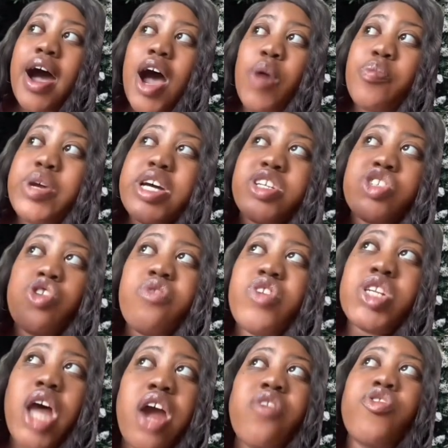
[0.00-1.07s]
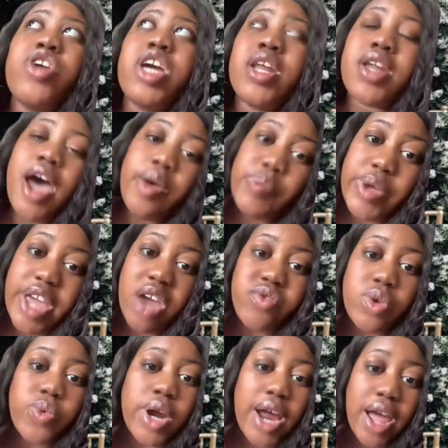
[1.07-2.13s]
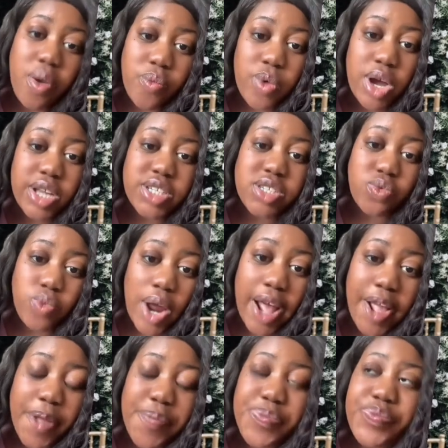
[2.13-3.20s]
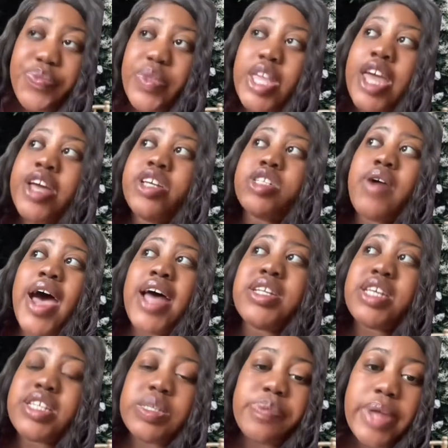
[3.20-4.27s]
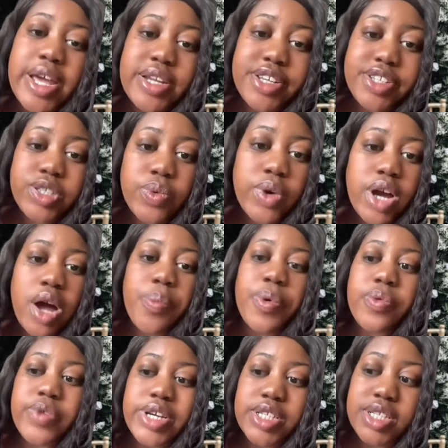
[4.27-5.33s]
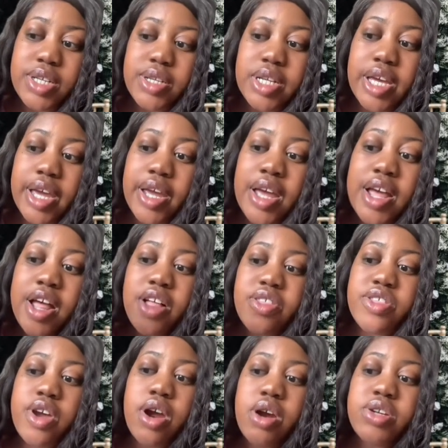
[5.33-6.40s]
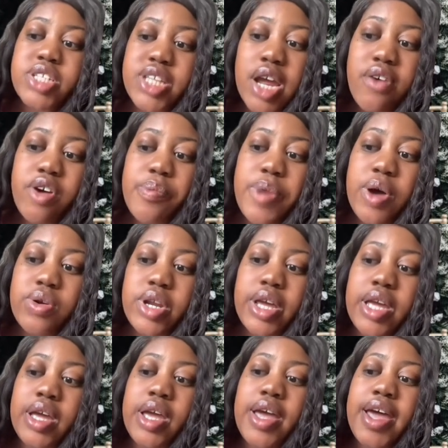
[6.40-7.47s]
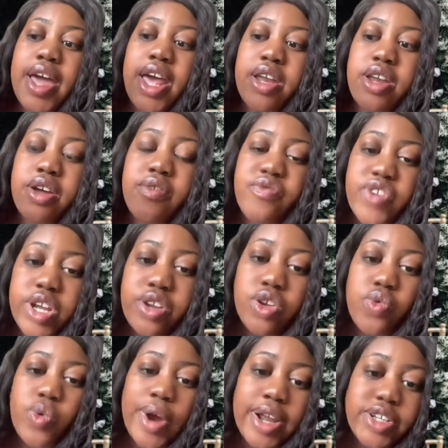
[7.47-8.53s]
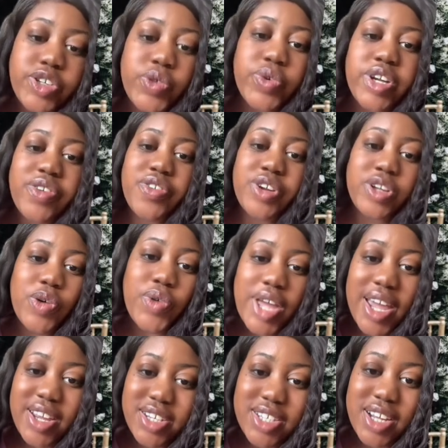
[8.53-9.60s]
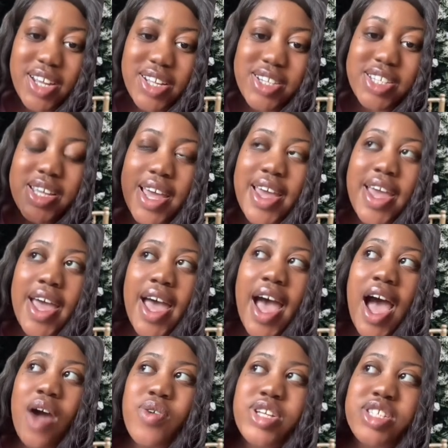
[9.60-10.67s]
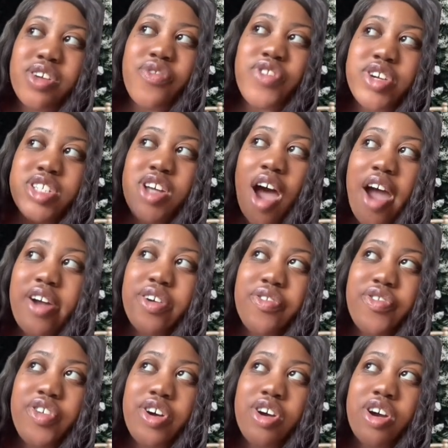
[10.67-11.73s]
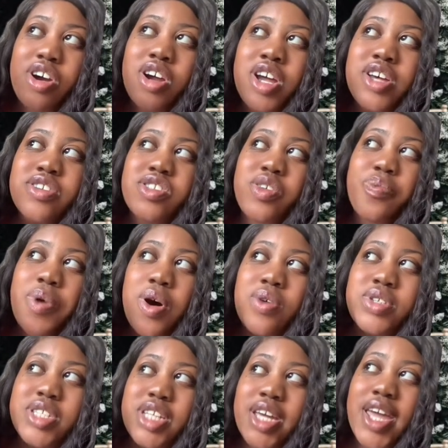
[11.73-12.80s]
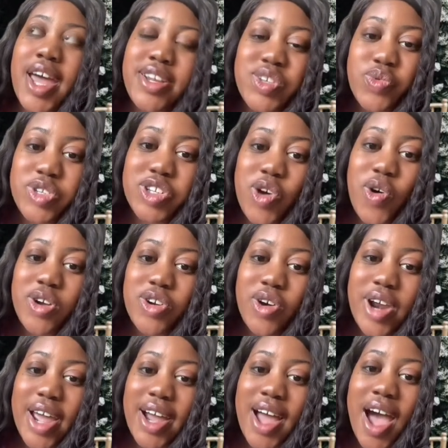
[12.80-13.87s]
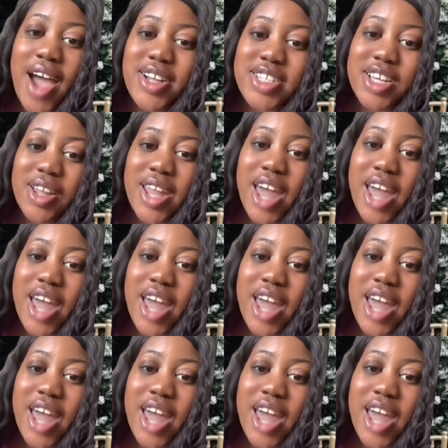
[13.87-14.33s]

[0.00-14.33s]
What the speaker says: because your photographer cannot be everywhere at once, right? So I had to explain this to a couple recently. Their ceremony and their venue were at two different locations. How is the photographer supposed to catch what's going on at cocktail